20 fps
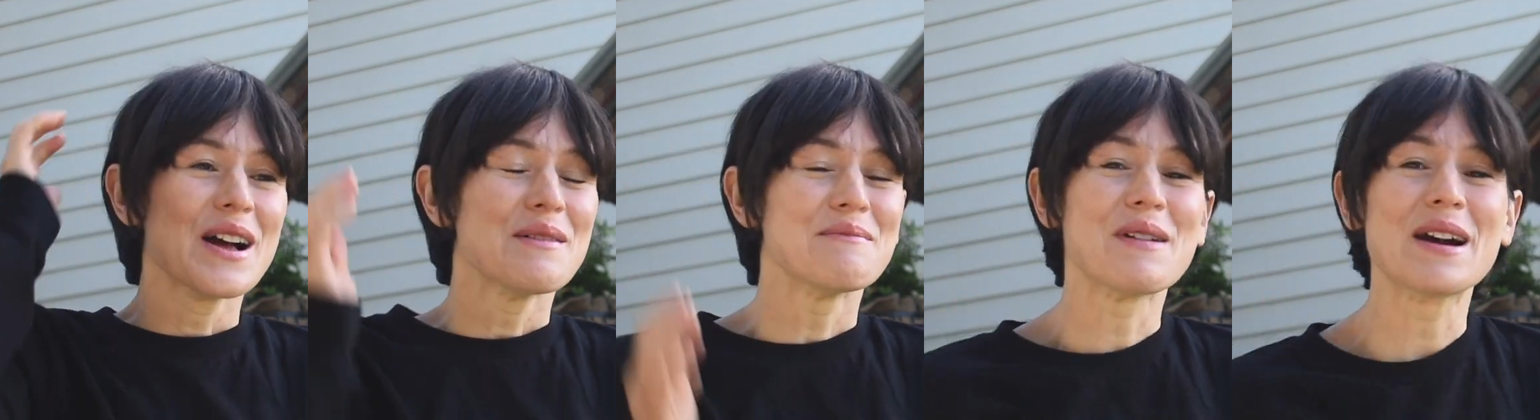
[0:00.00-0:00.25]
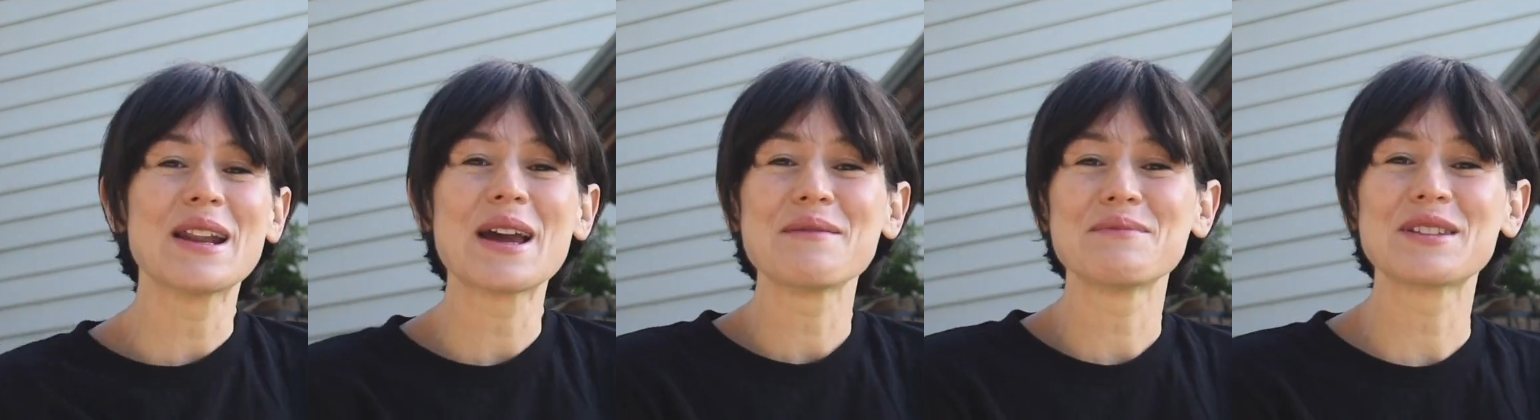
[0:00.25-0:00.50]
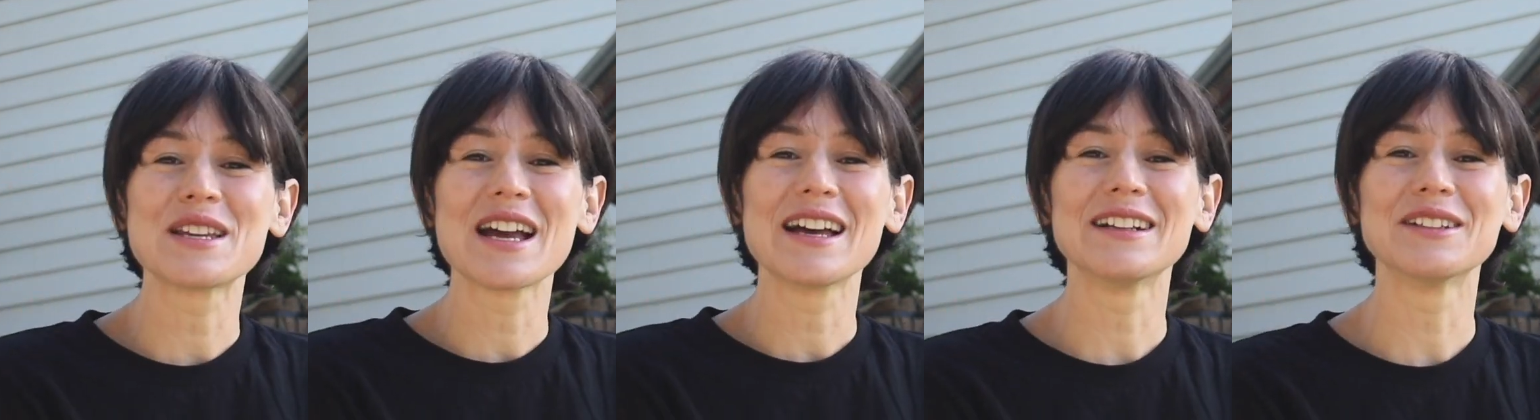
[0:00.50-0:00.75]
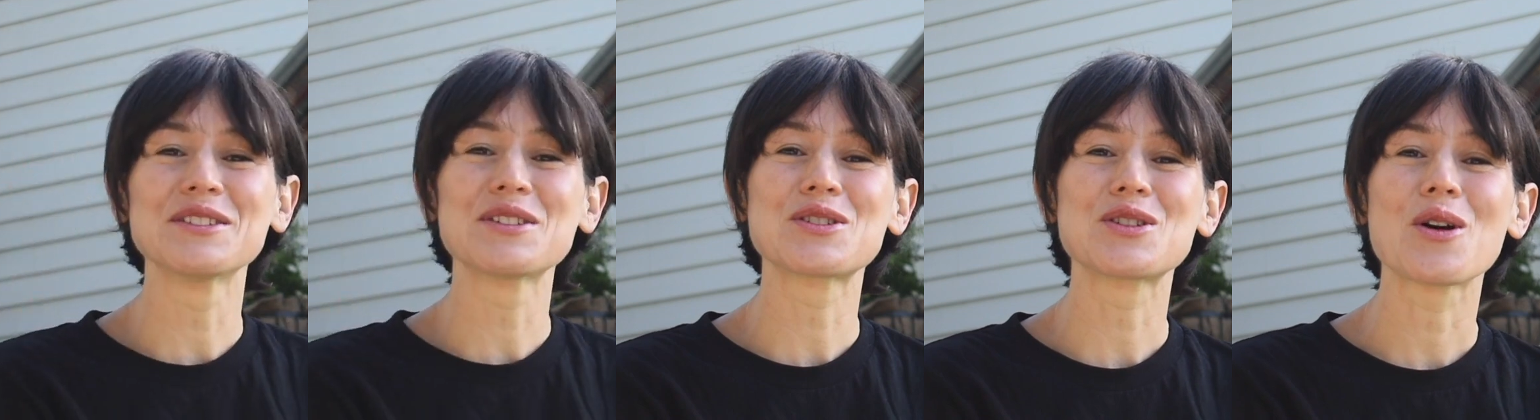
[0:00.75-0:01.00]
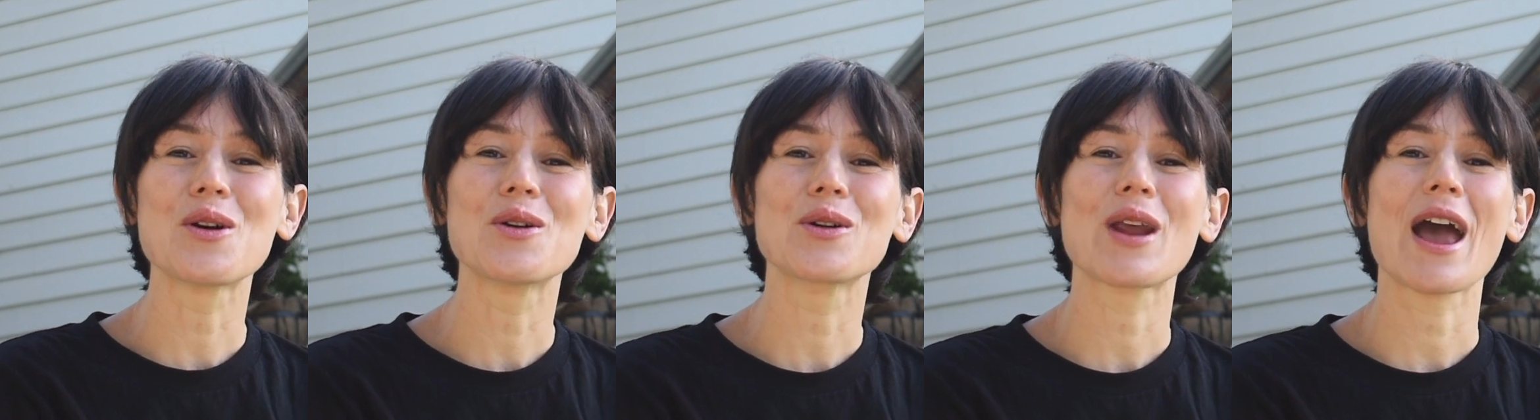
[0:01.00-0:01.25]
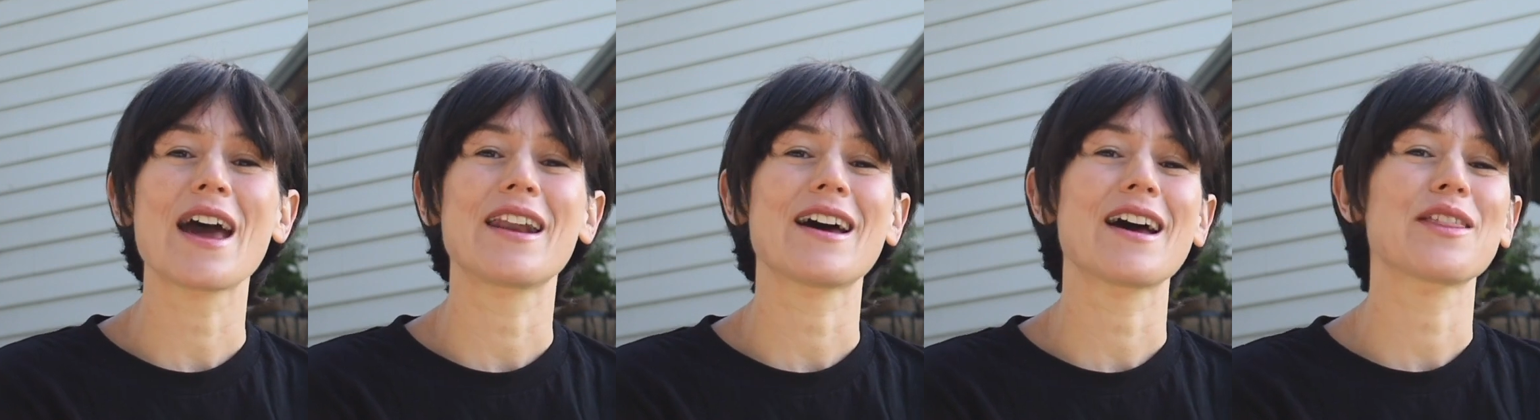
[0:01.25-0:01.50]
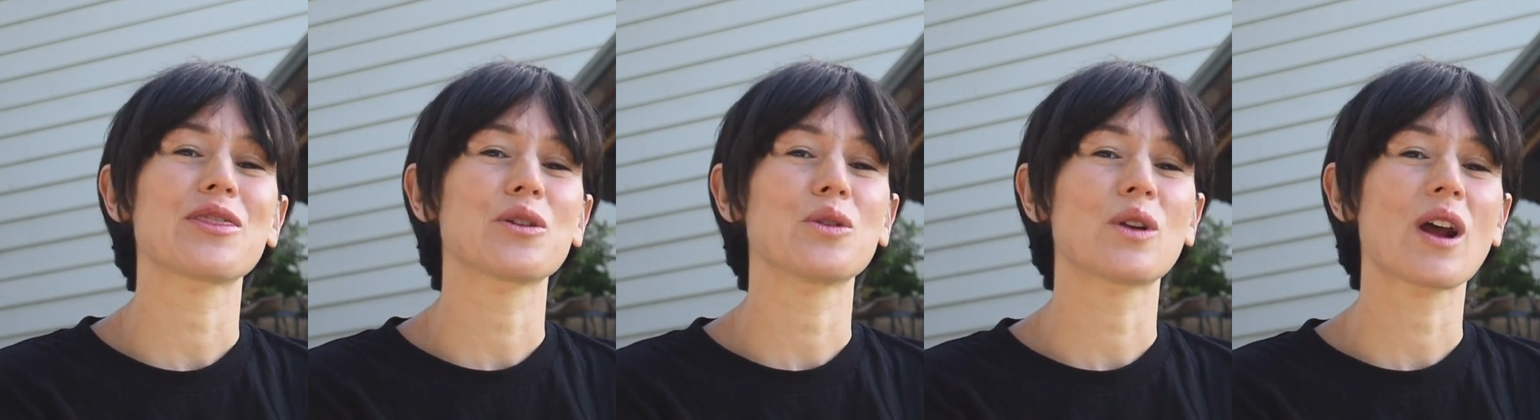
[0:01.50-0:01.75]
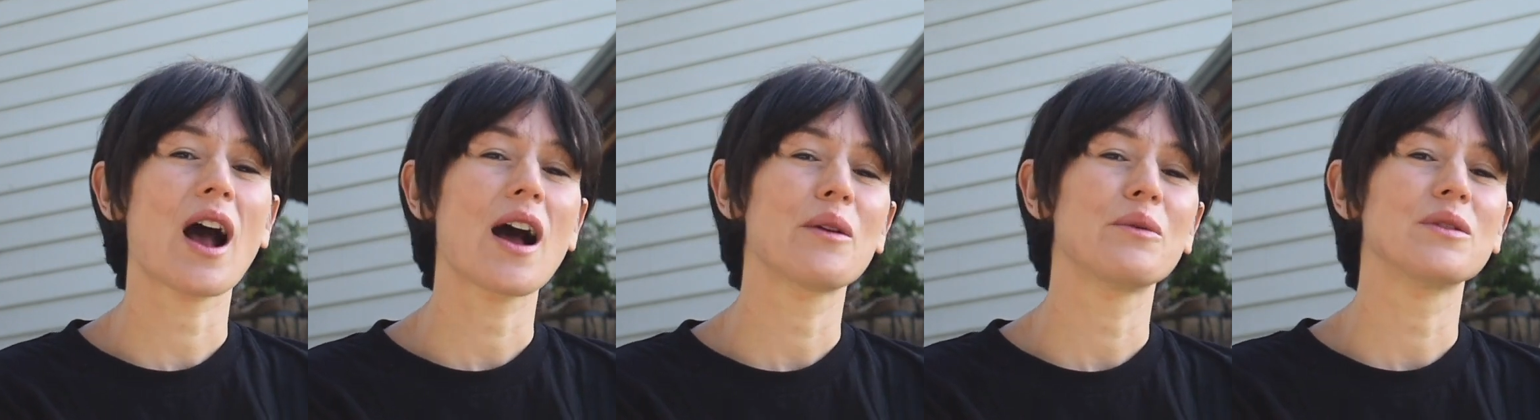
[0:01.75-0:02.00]
My name's Elana Stone and I
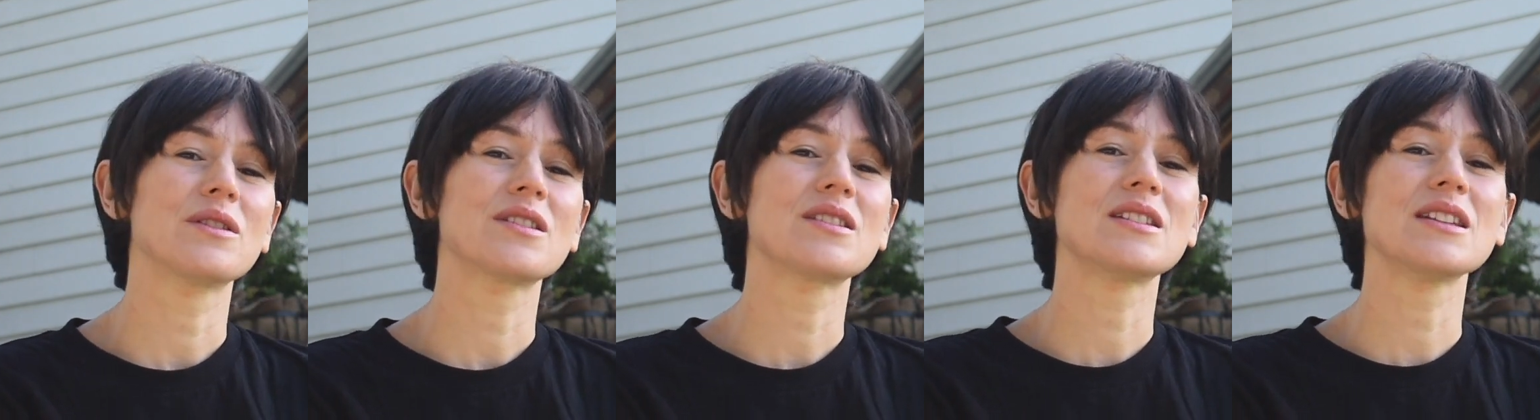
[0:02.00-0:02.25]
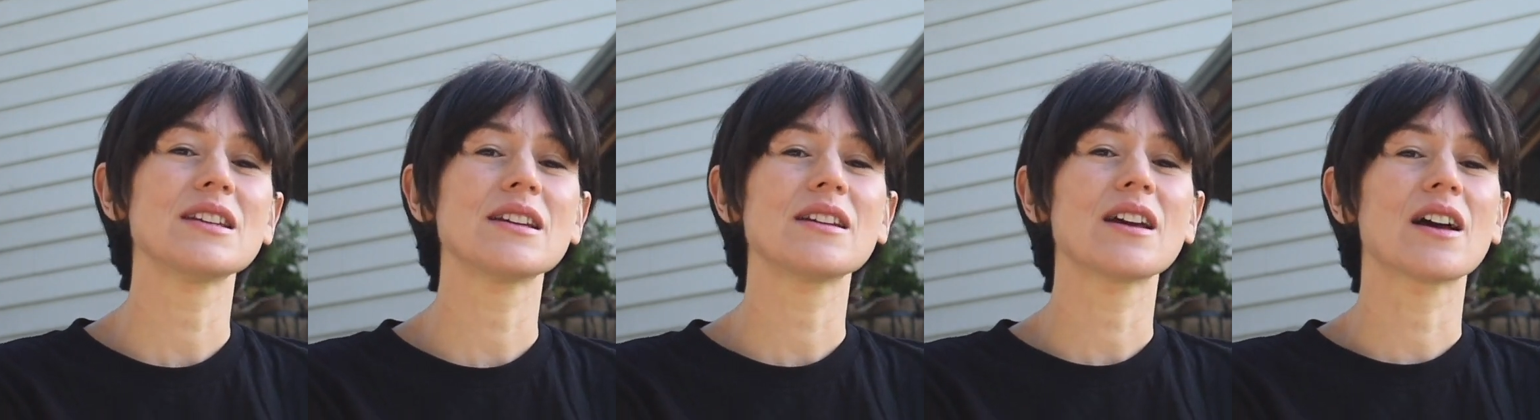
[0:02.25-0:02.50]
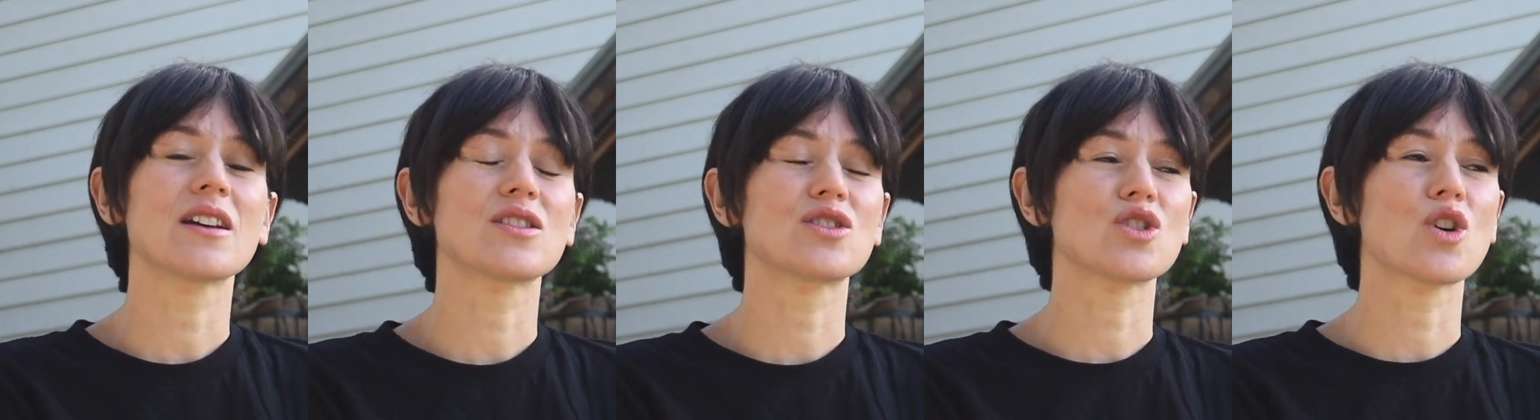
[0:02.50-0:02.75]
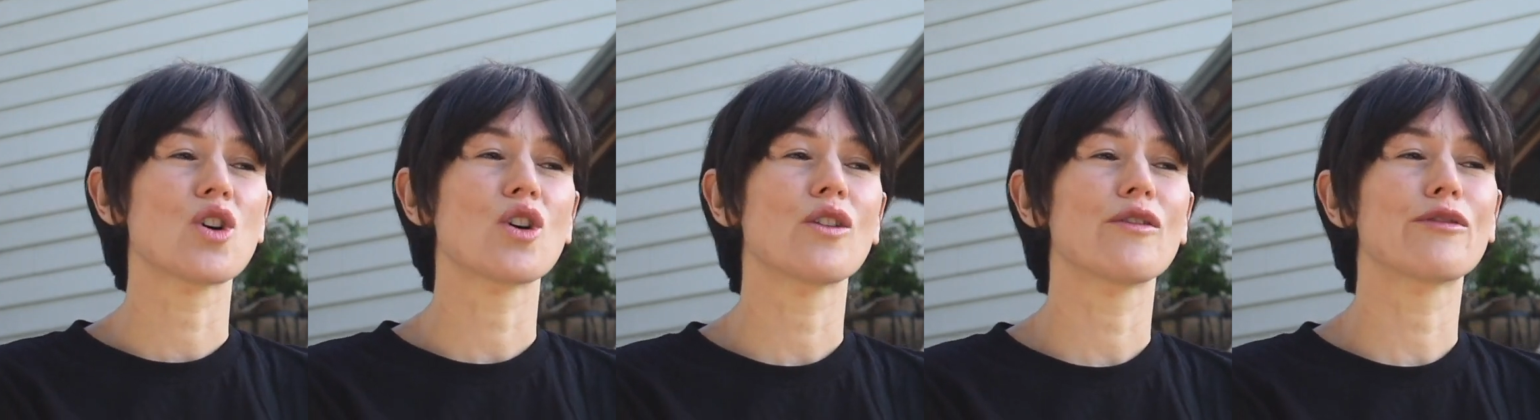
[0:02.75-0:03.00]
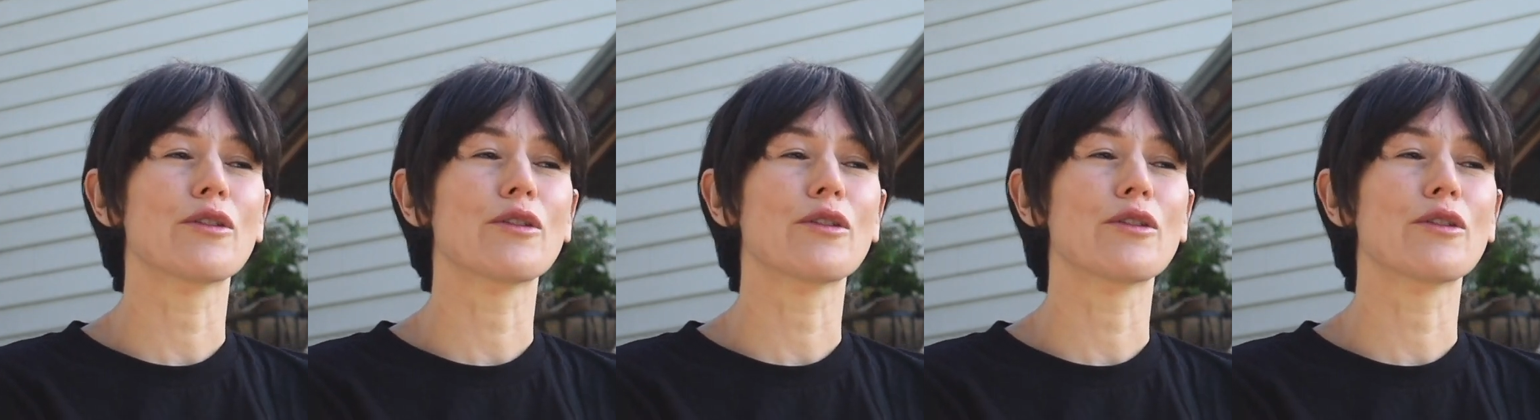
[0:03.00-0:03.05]
thought I would sing a song